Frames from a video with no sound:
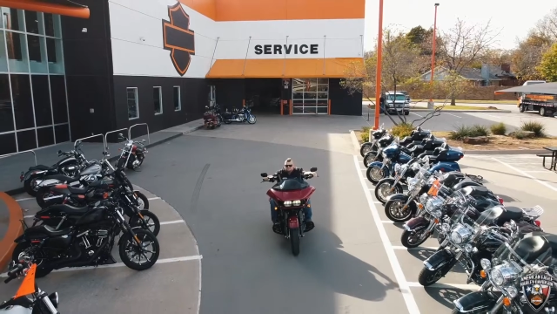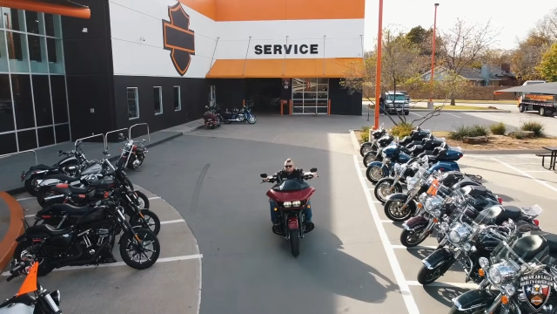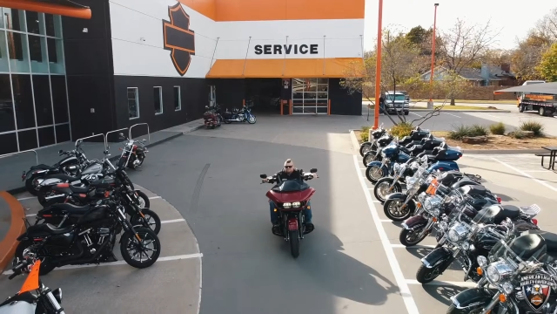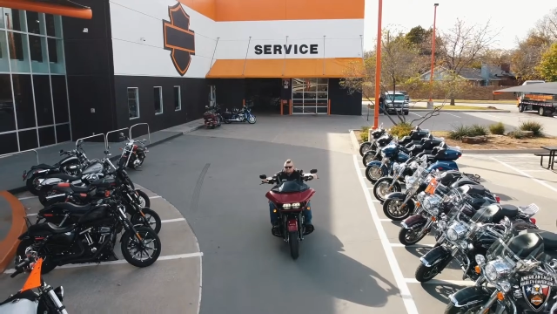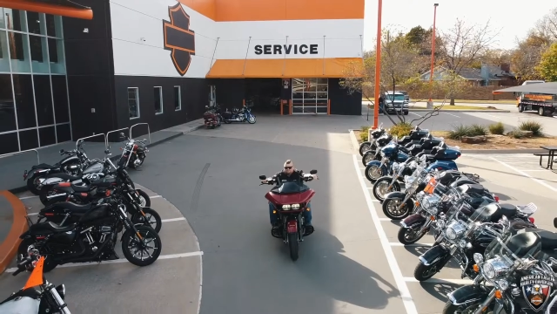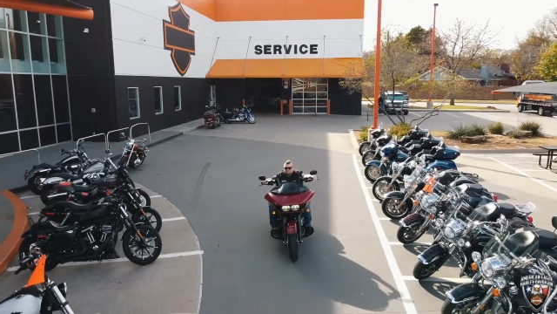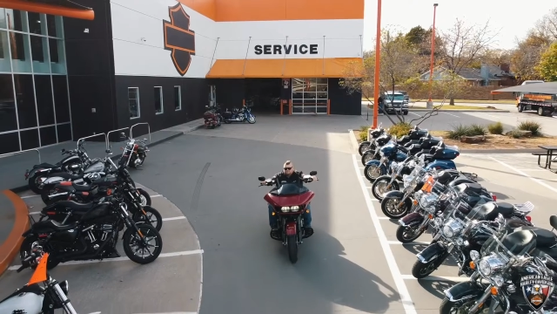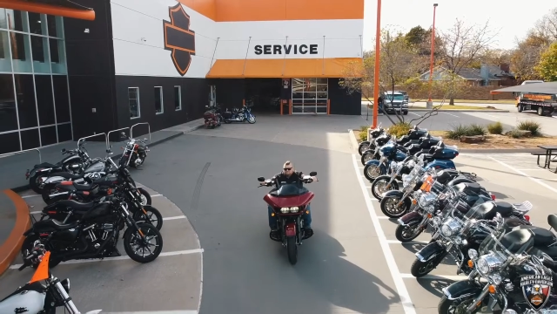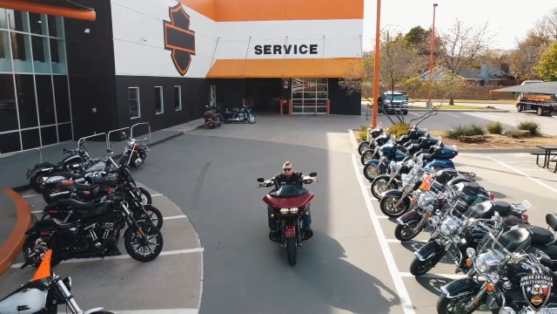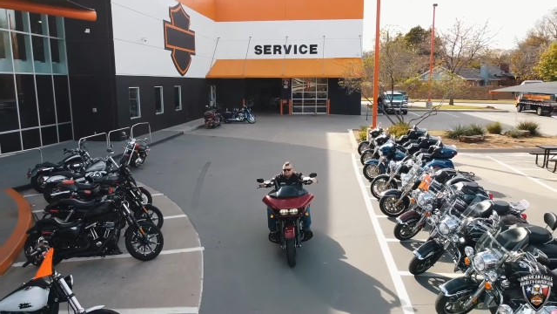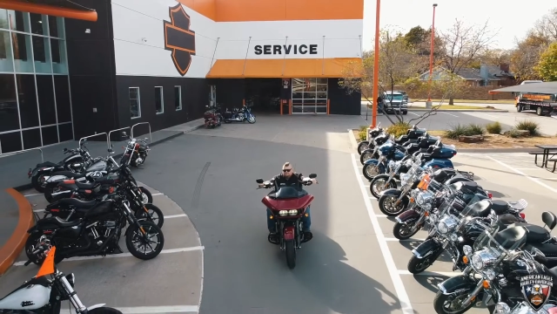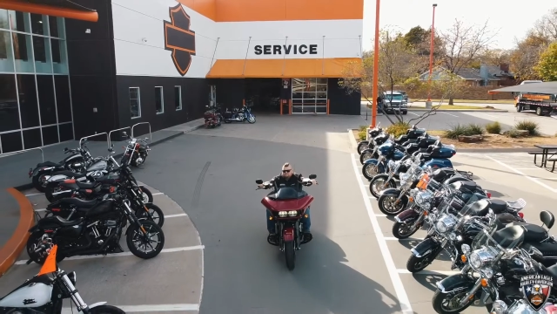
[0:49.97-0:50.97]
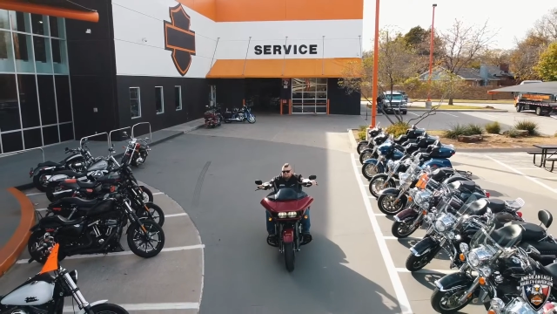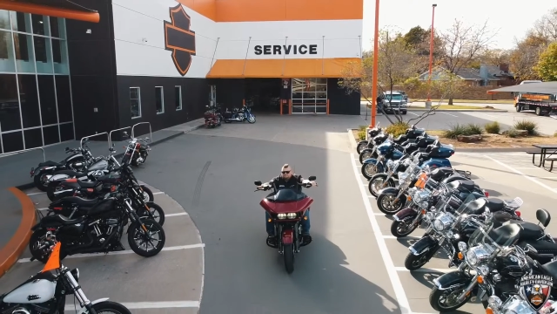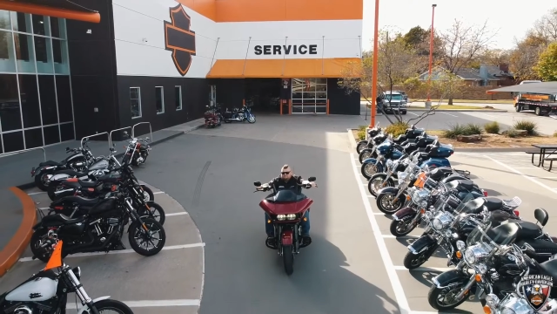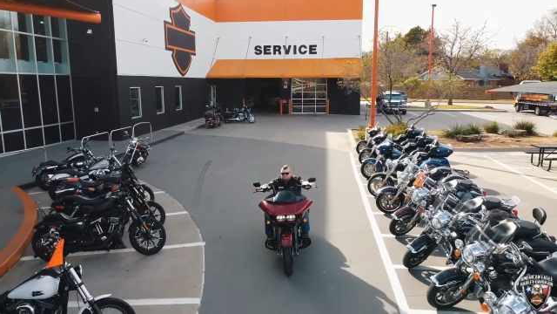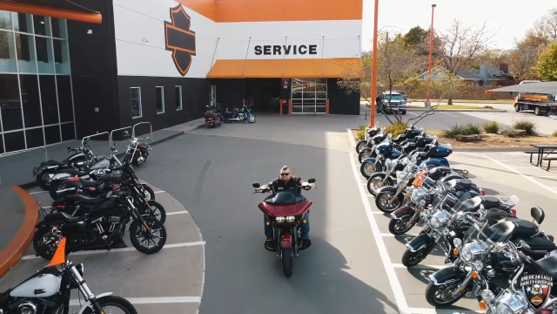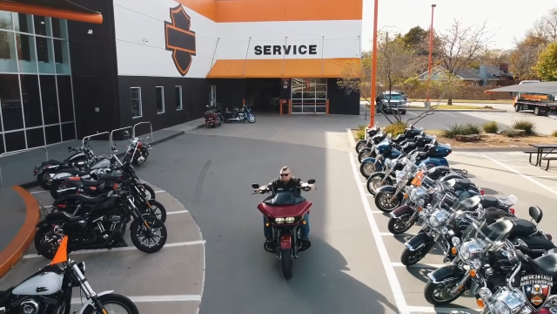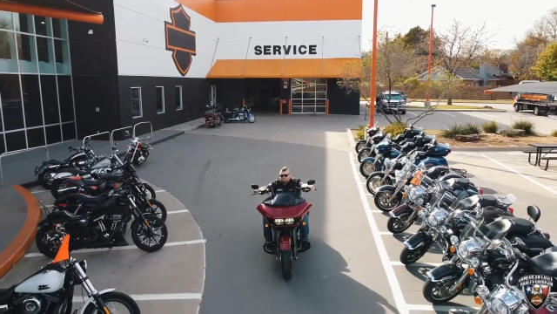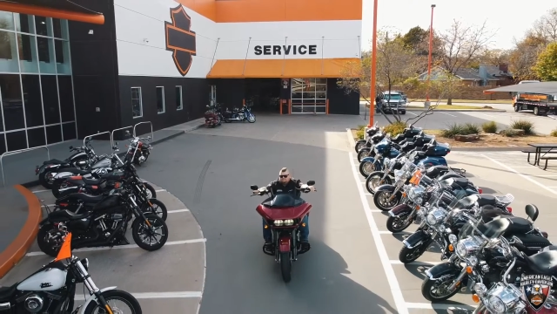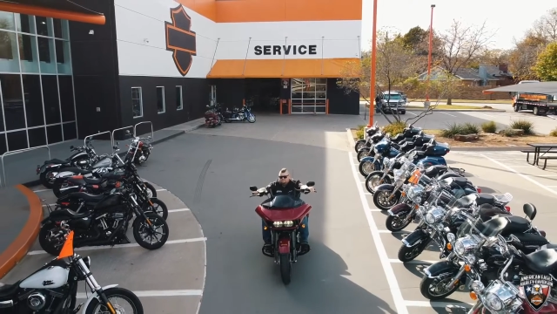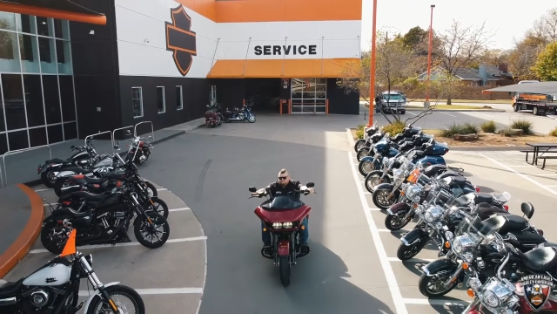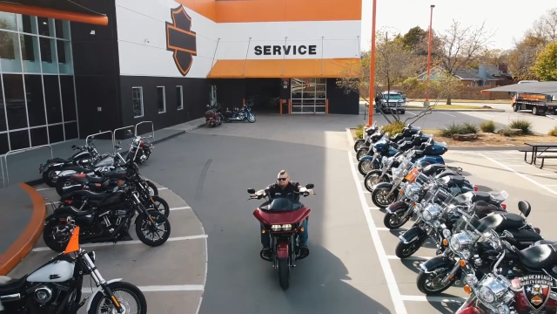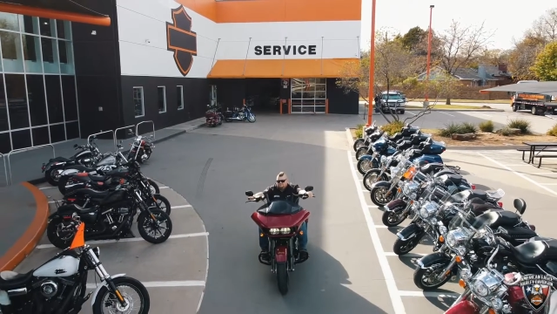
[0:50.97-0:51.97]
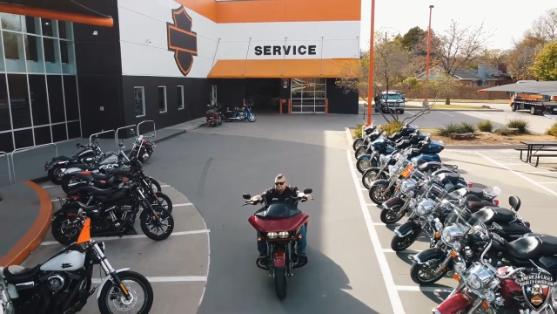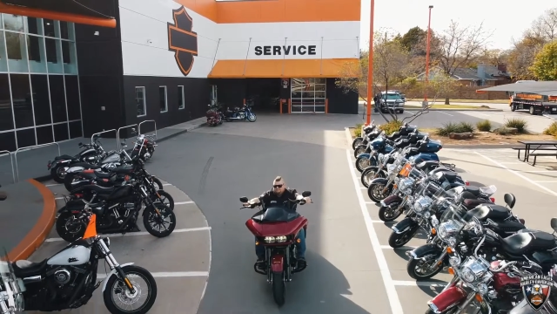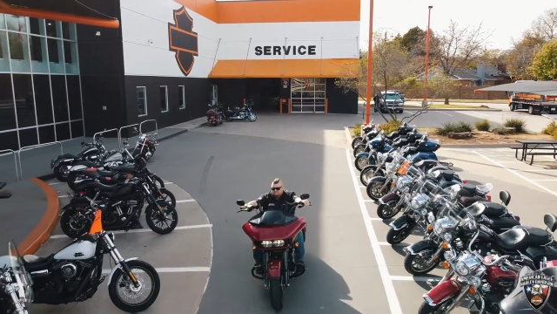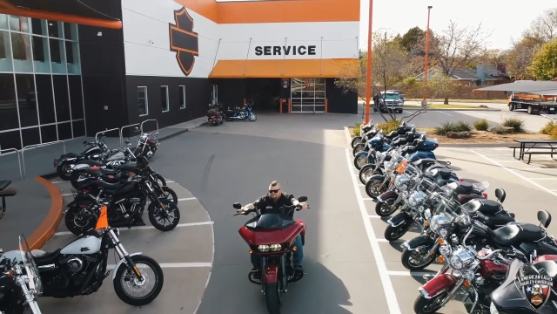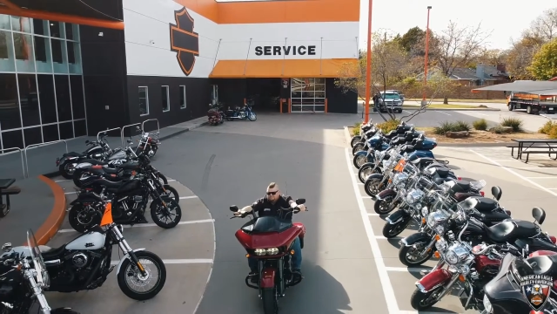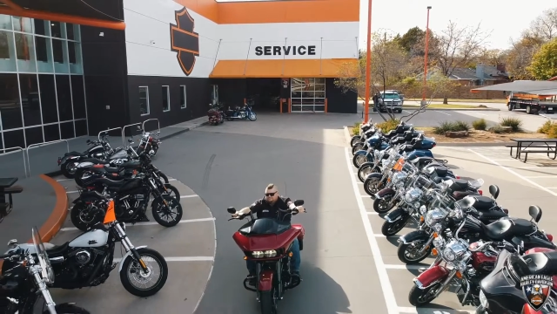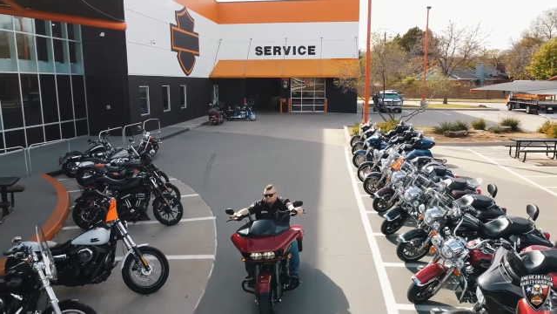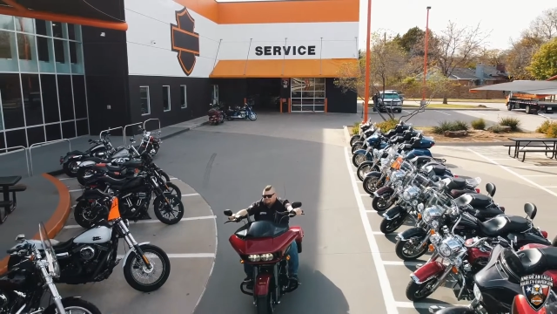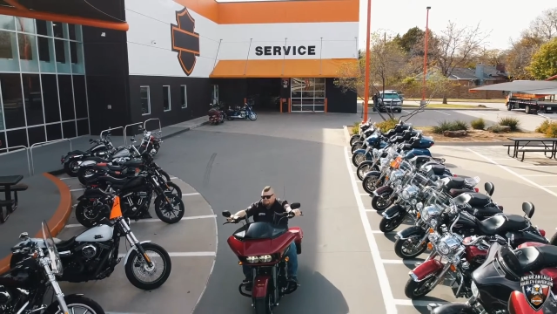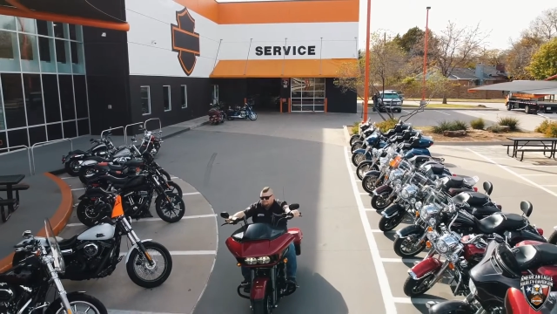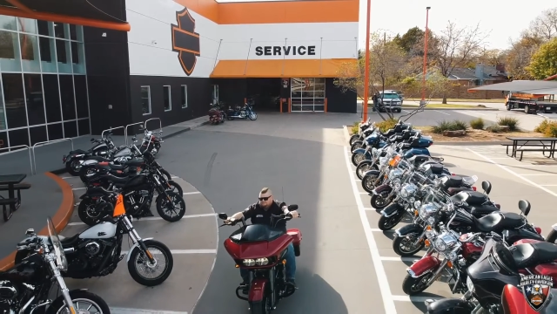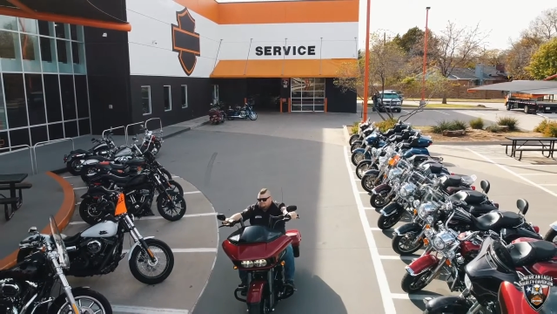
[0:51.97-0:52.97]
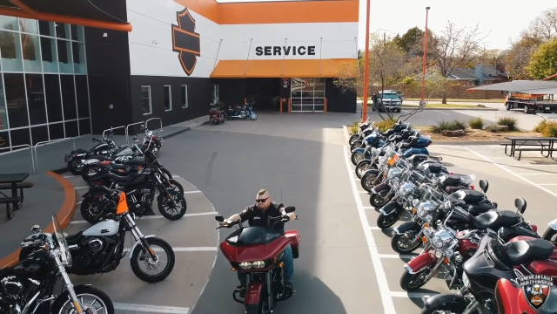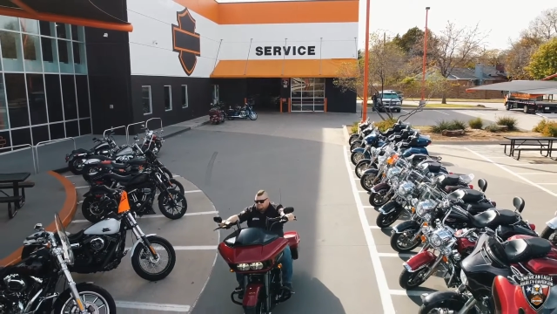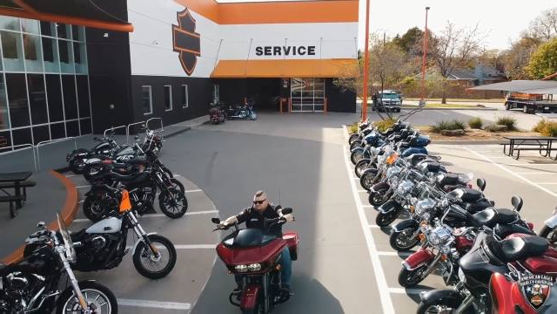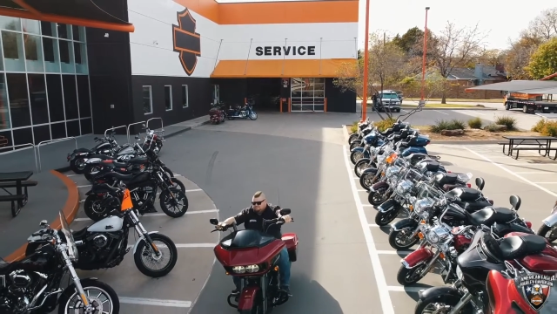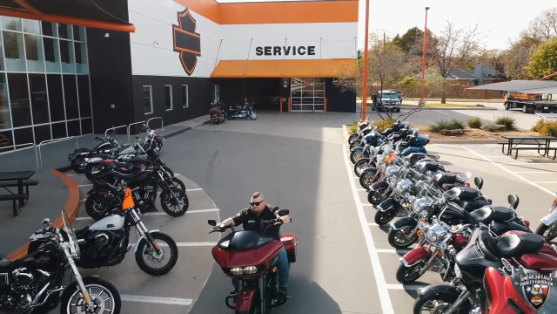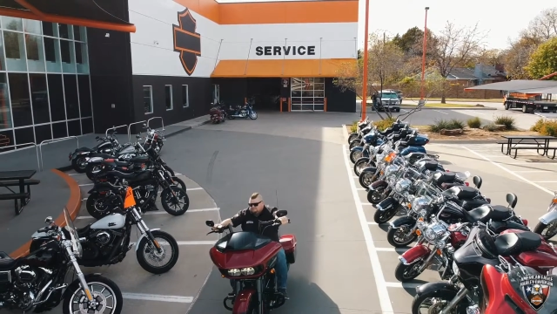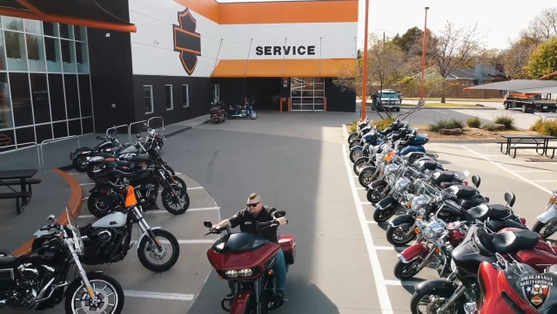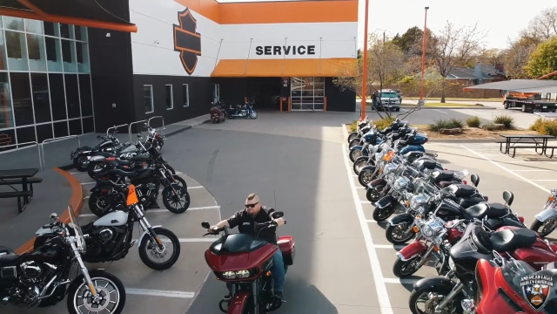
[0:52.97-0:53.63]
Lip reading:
(no speaker visible)